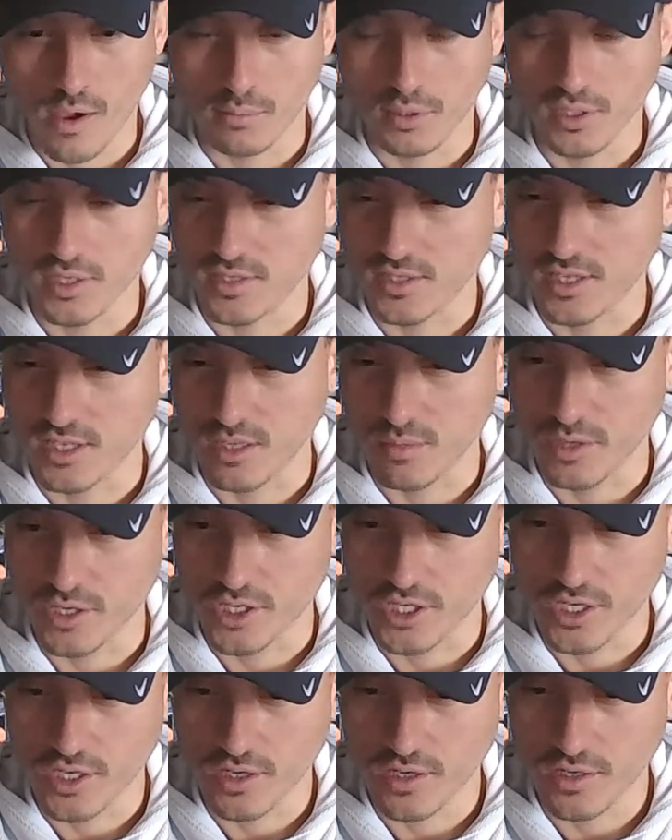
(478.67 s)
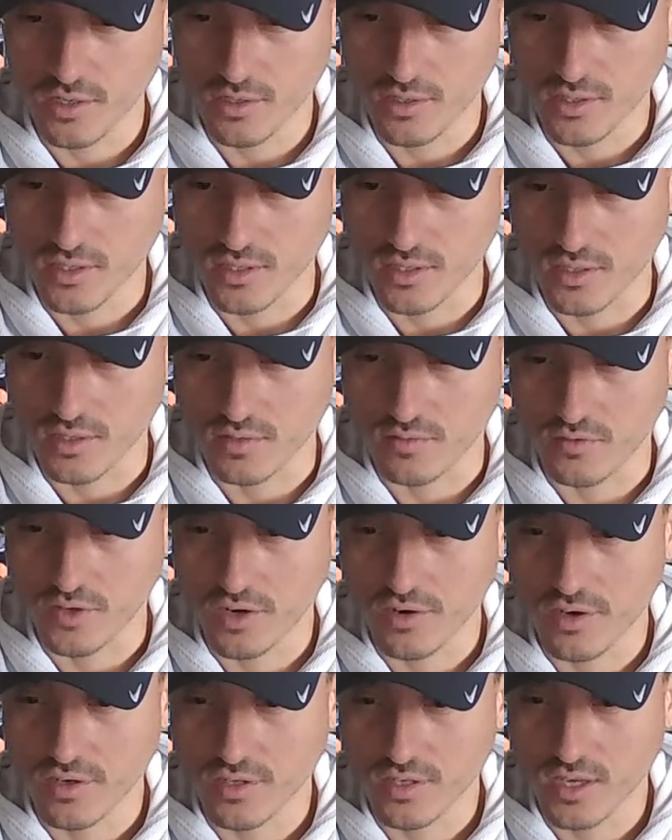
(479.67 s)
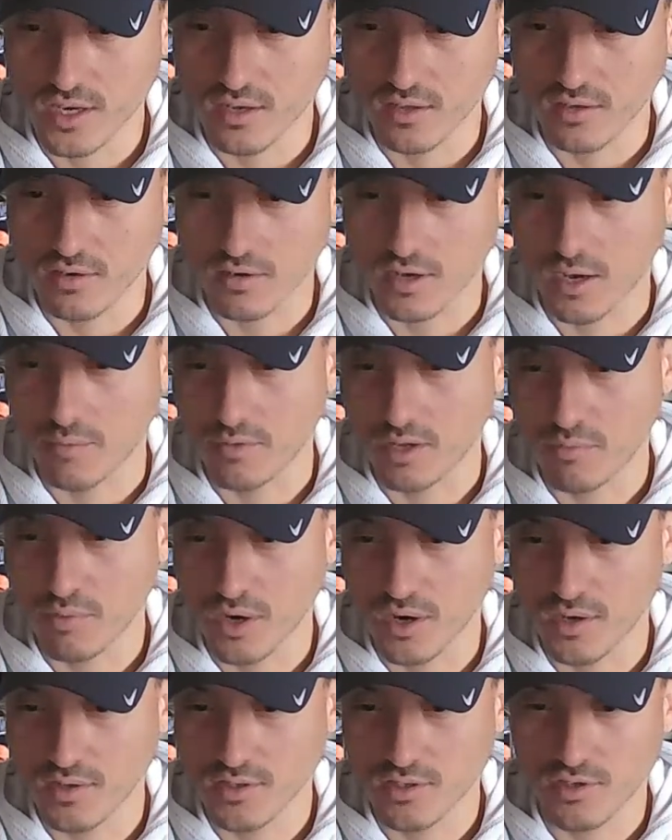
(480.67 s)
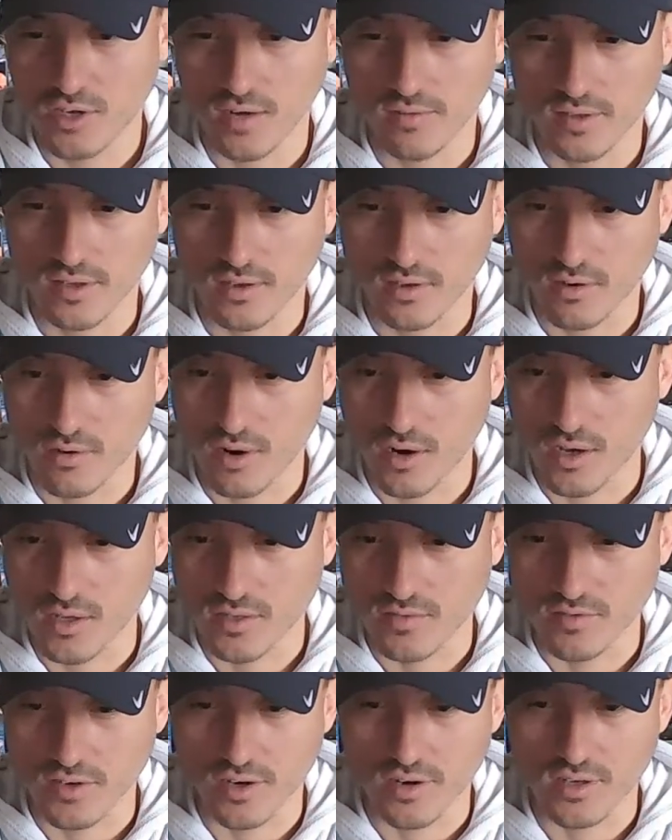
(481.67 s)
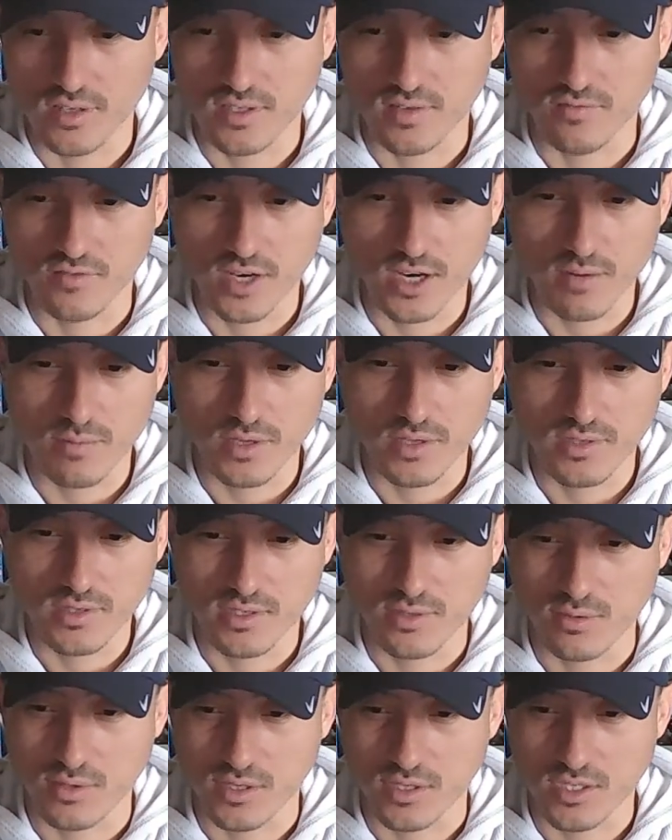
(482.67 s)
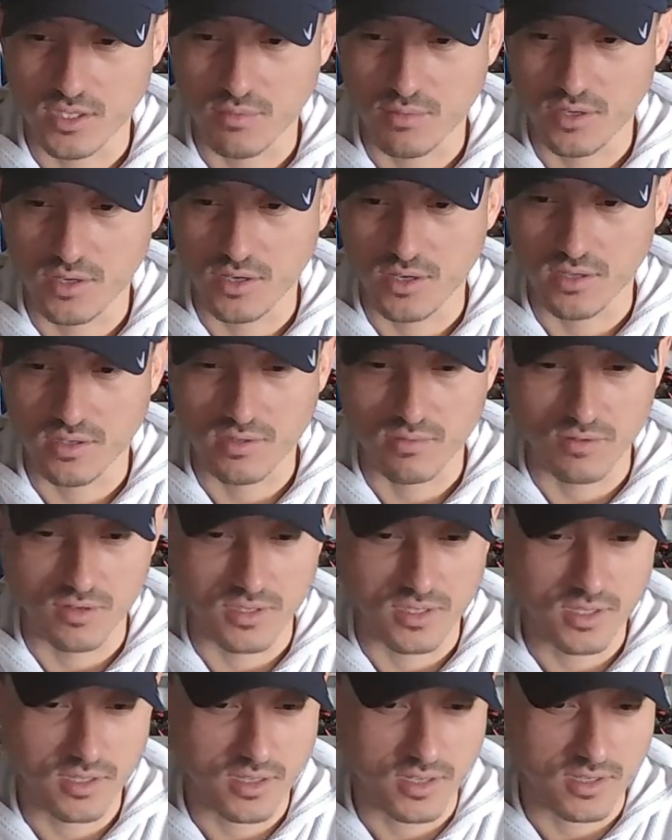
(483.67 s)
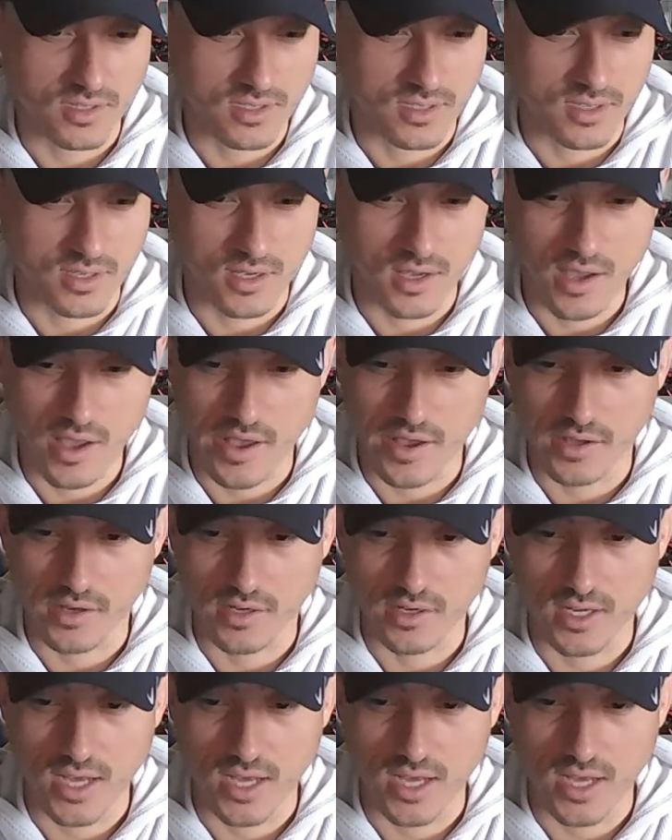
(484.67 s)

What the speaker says: I placed an image here. It says various colored Omni-Pods traveling across various environments to exhibit its resiliency and